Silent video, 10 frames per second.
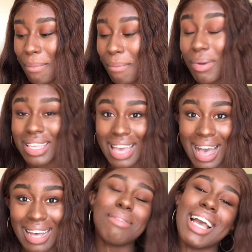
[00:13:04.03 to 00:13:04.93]
But
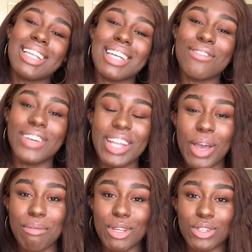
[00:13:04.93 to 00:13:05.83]
yeah, guys, I really
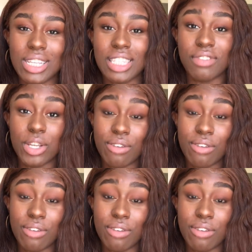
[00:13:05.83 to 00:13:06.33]
hope you enjoyed this video.